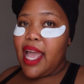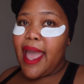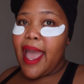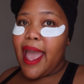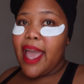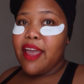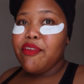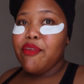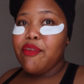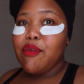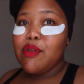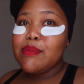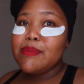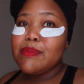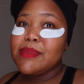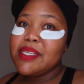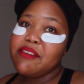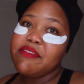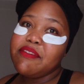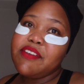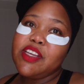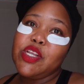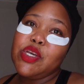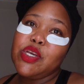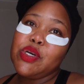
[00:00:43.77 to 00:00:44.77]
I filmed
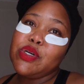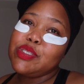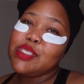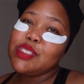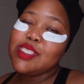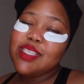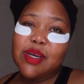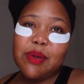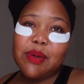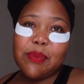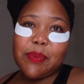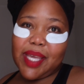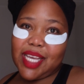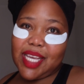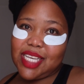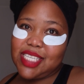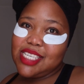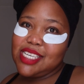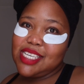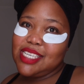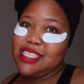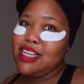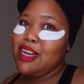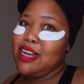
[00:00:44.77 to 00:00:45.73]
a video, took pictures,